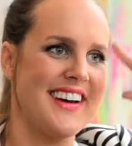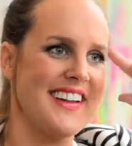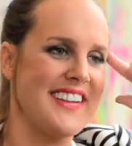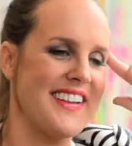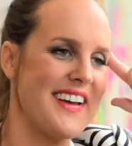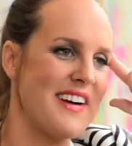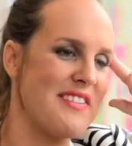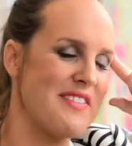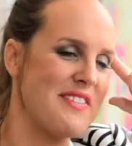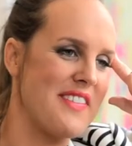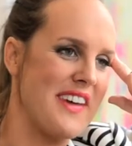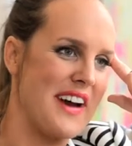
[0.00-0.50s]
And I
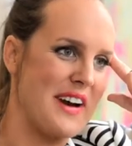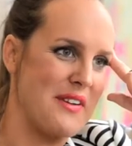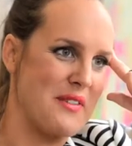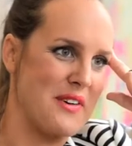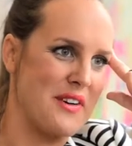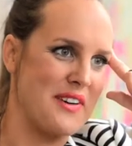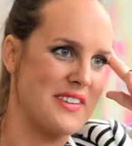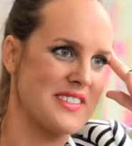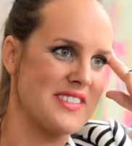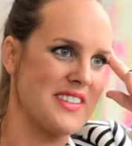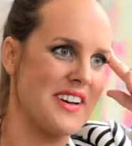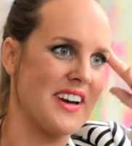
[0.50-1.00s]
love that
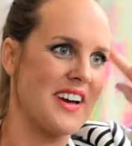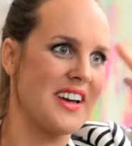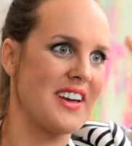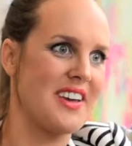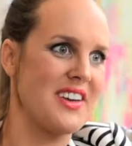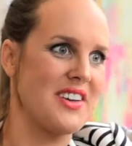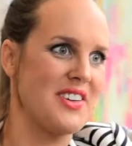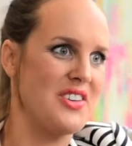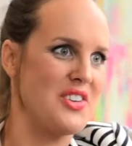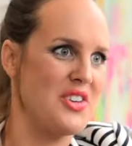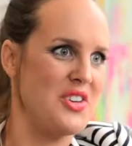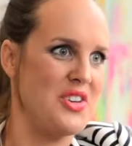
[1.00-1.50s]
where it's
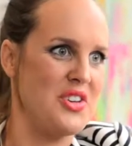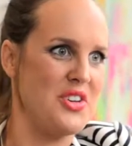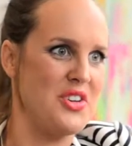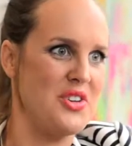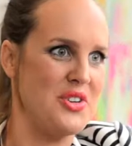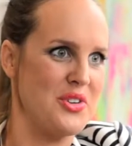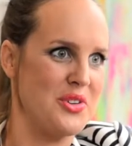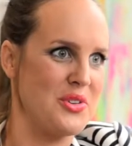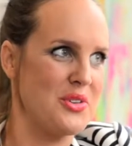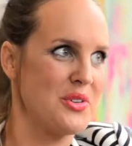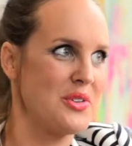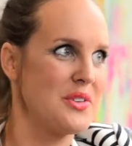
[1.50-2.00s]
like,
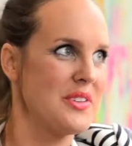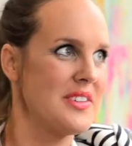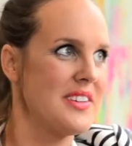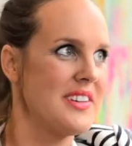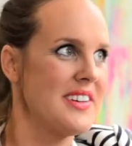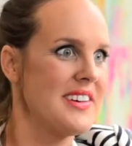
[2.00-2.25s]
you